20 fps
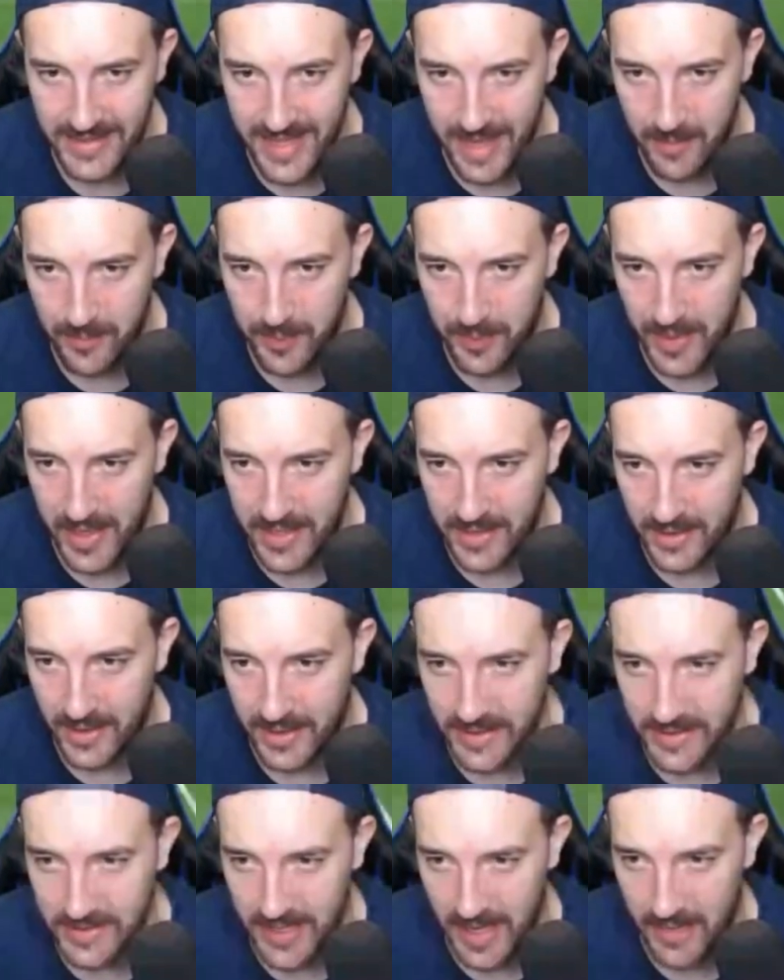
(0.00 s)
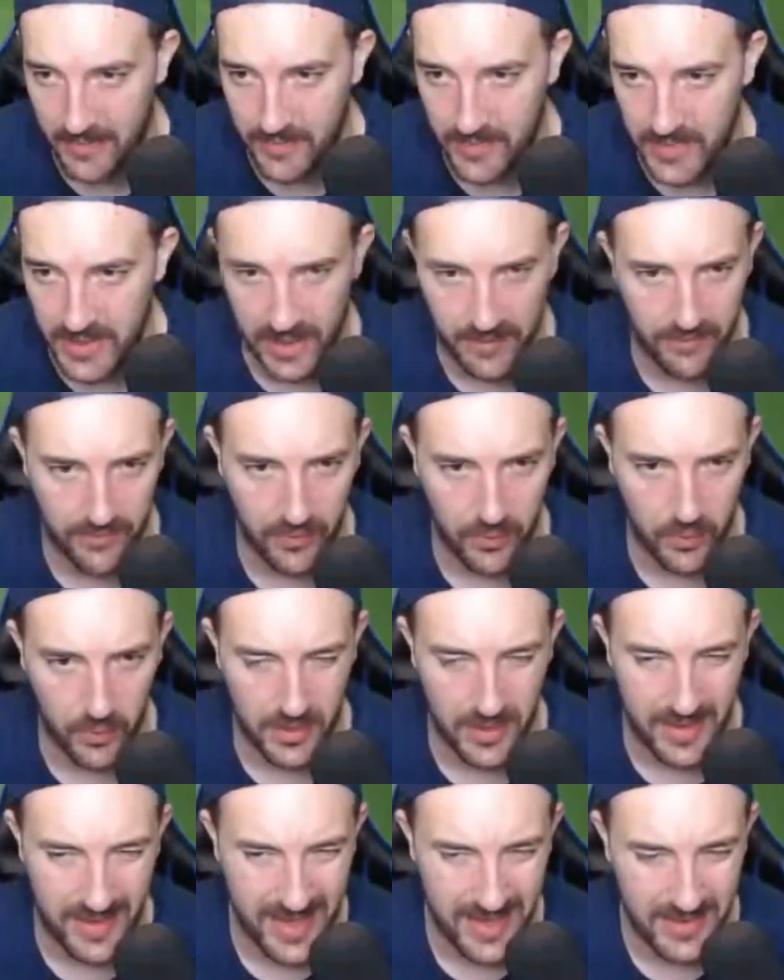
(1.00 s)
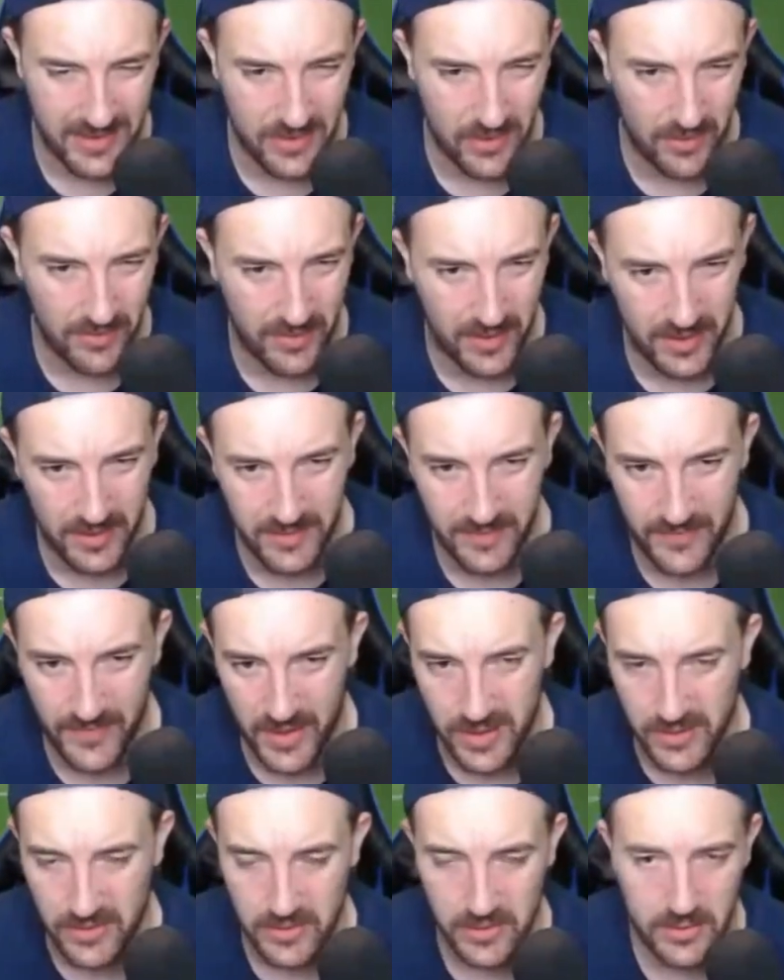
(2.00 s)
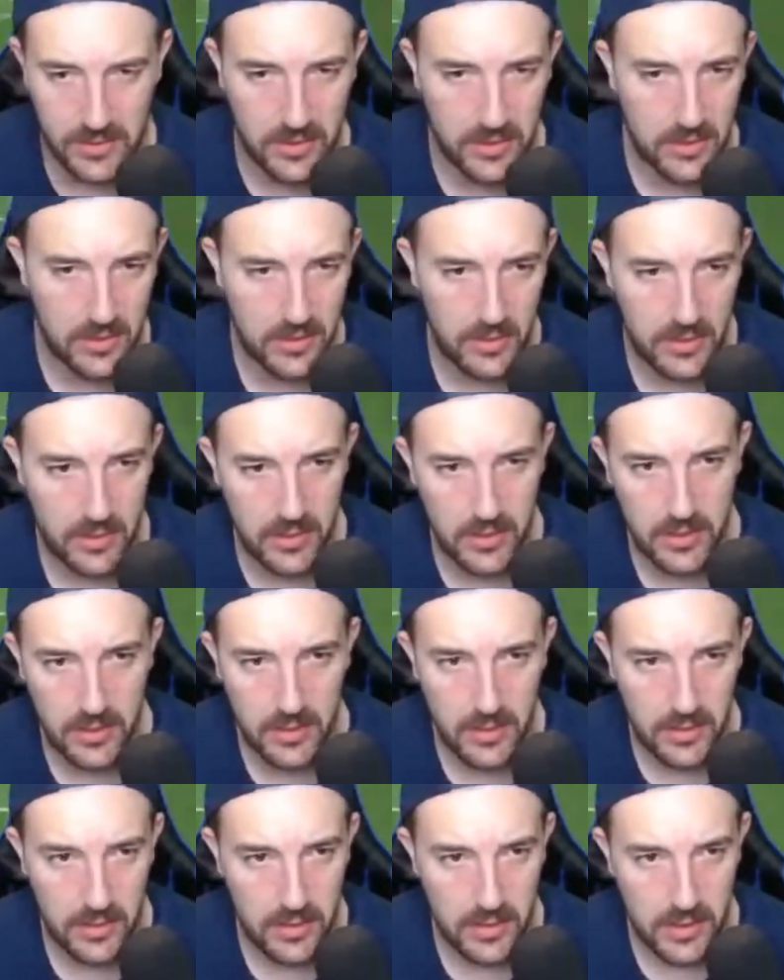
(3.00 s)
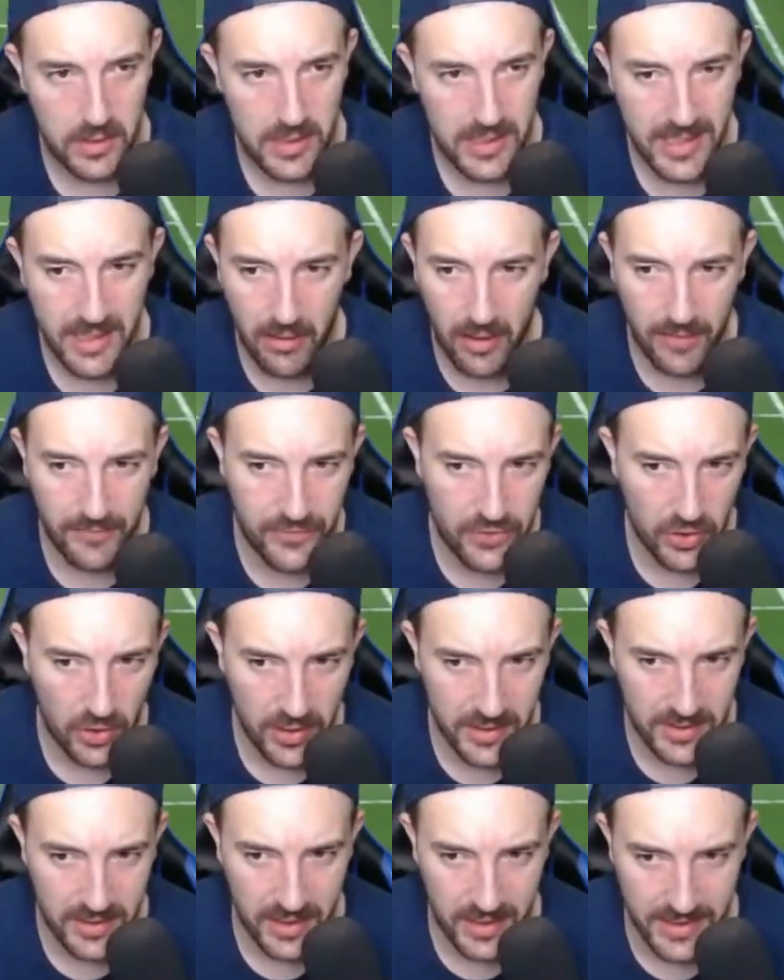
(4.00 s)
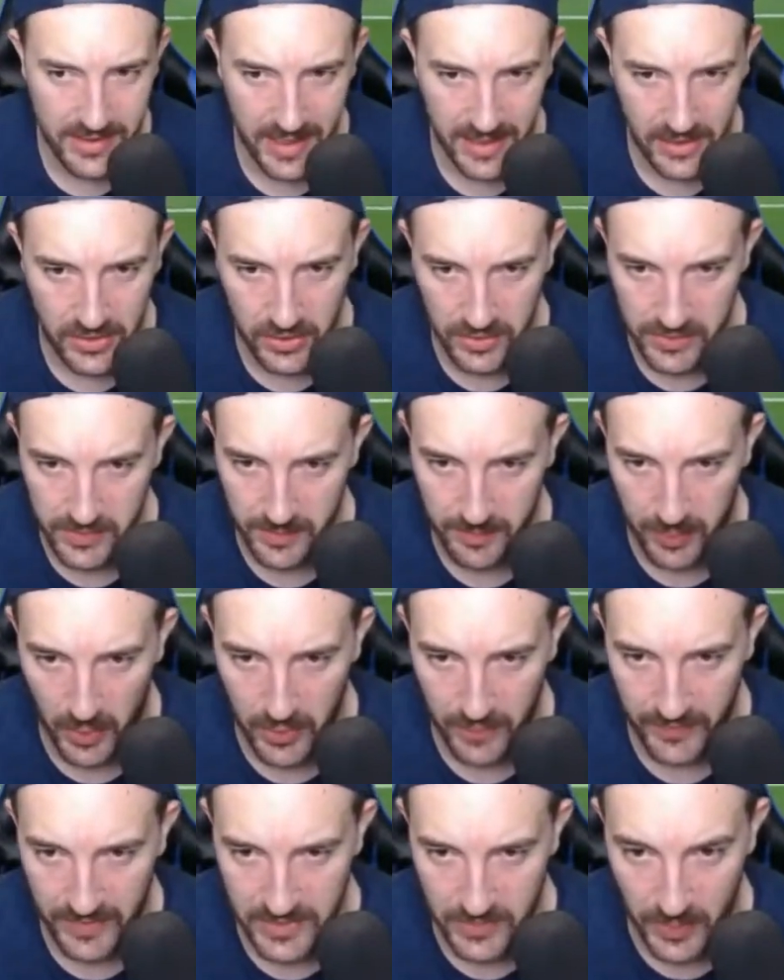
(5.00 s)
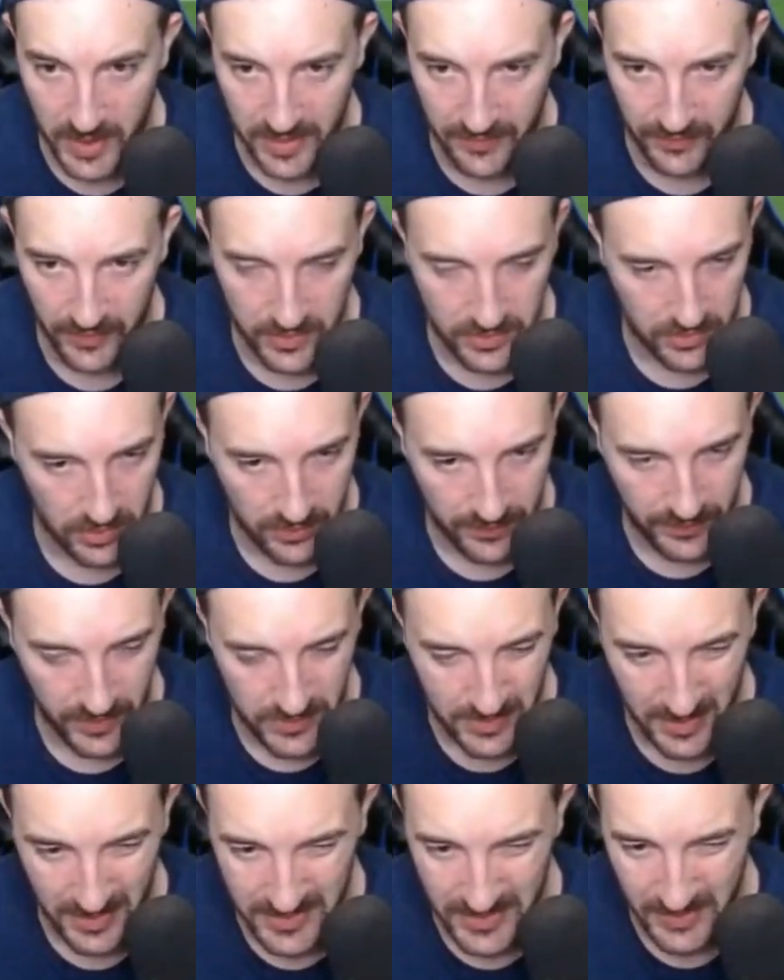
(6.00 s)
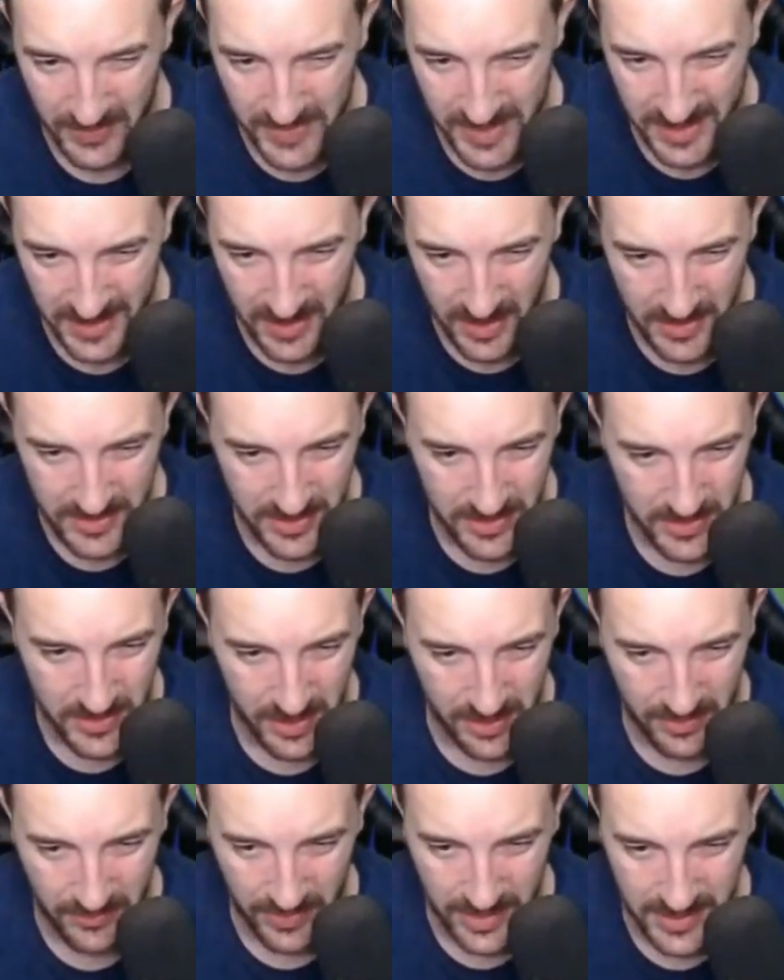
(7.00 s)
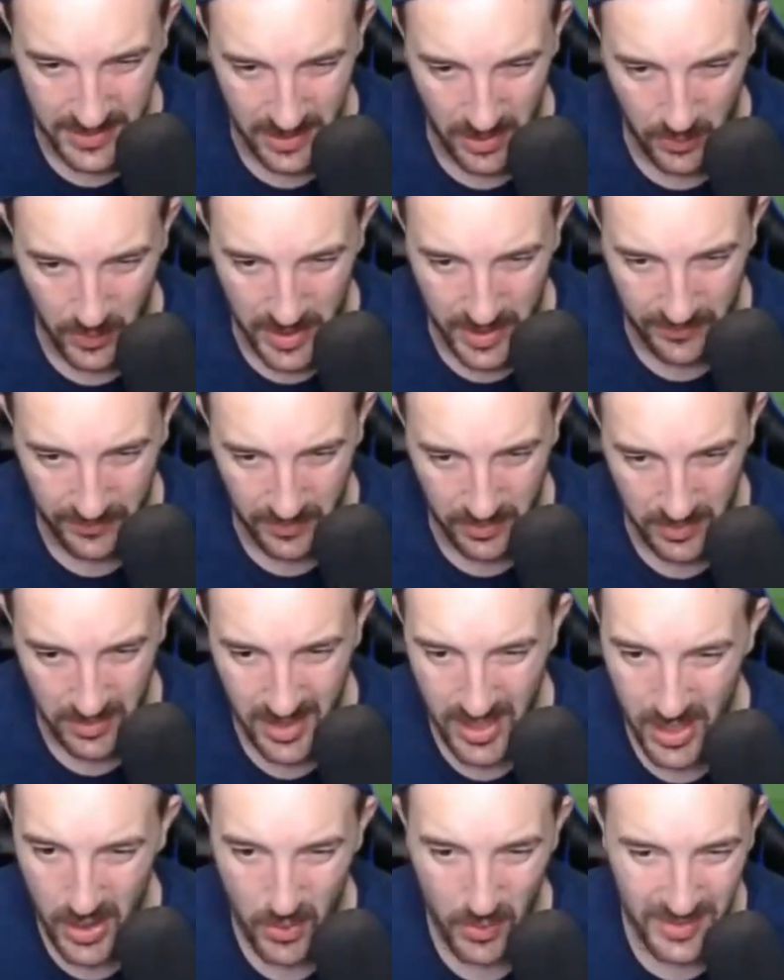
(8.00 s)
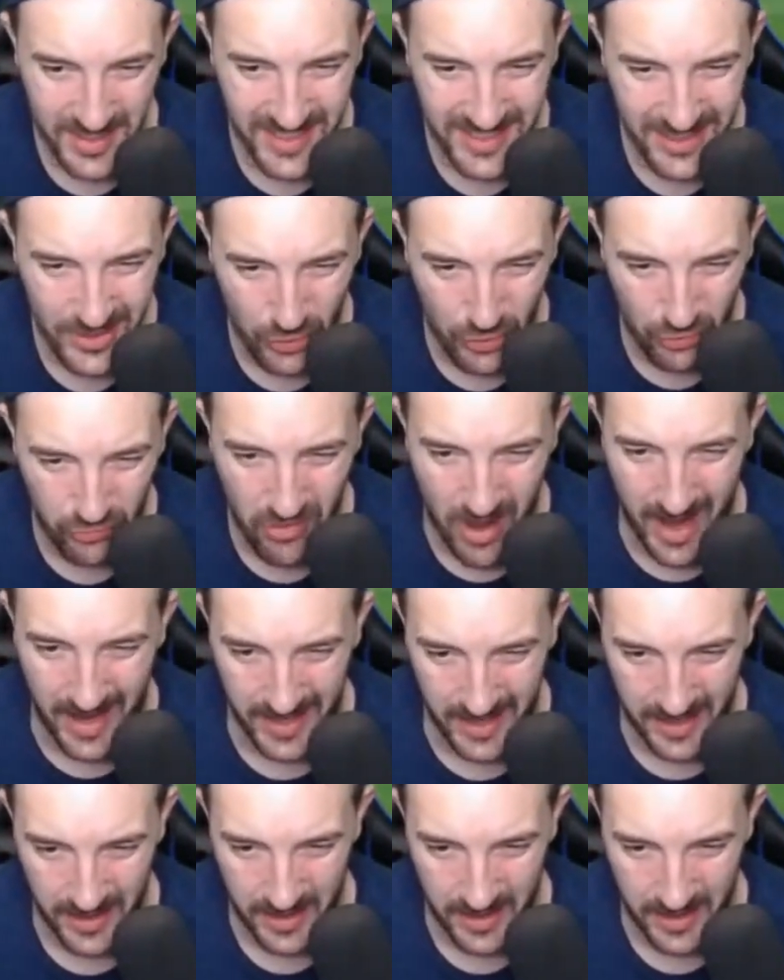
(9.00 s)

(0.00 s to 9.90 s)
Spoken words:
that big, like, attempt to get forward, and that is not a very good finish. Now, I've tried to, like, take shots with both his weak foot and strong foot as well, because obviously he has only a 3-star weak foot, which isn't great.